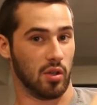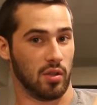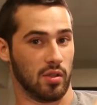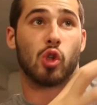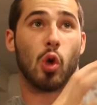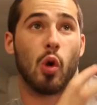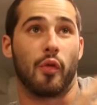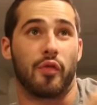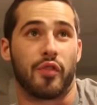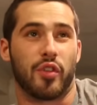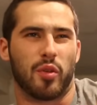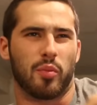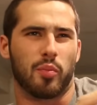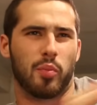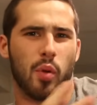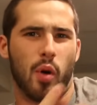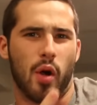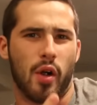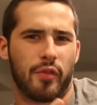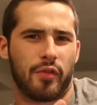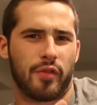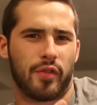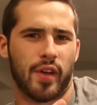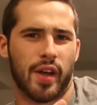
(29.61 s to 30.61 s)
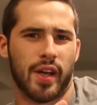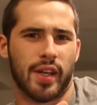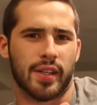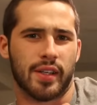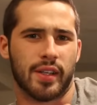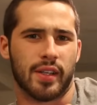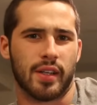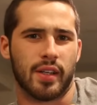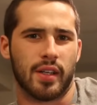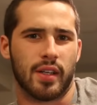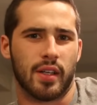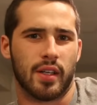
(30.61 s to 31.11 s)
So if your
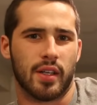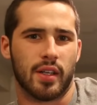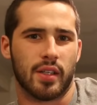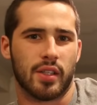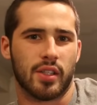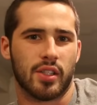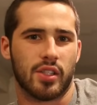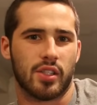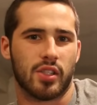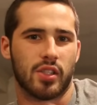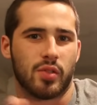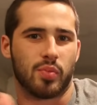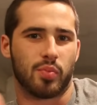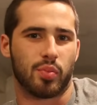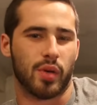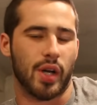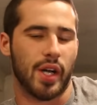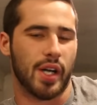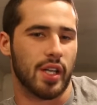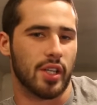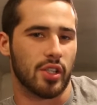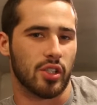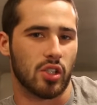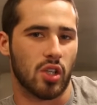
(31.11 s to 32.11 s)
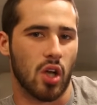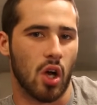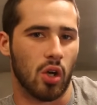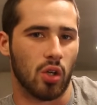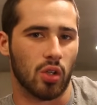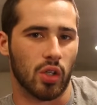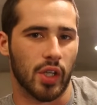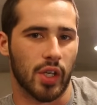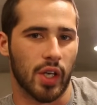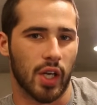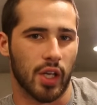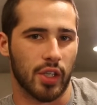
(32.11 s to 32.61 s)
boyfriend sprayed his
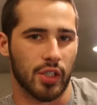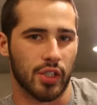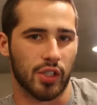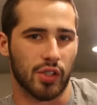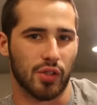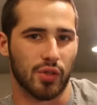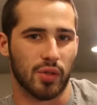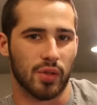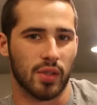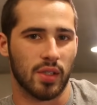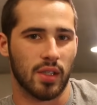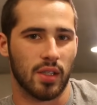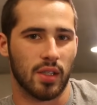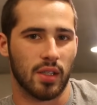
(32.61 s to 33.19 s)
colon on you,